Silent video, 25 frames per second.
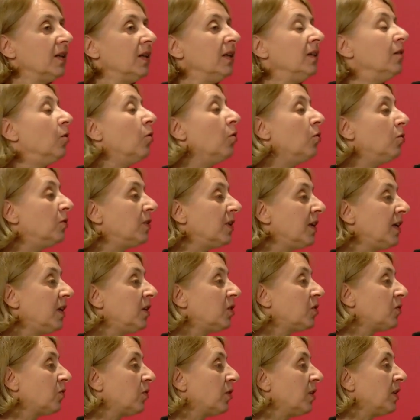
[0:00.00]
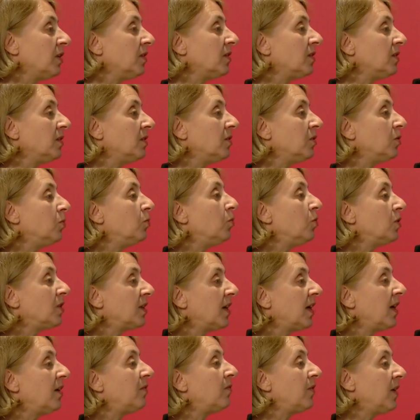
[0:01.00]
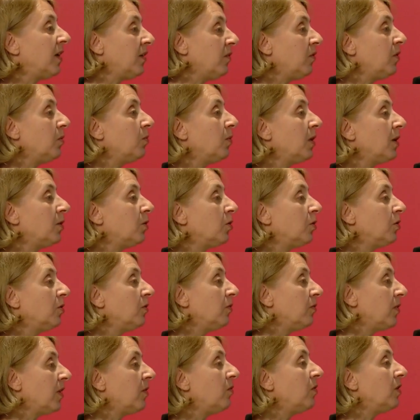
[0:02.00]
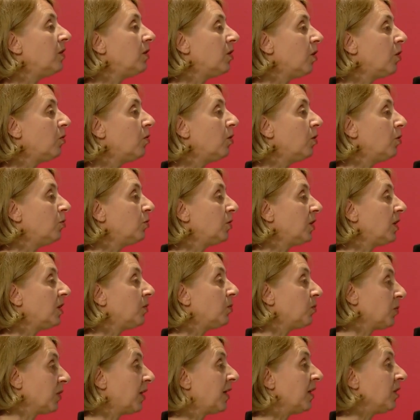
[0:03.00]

in old age, for instance, you would have everyone on a very low old age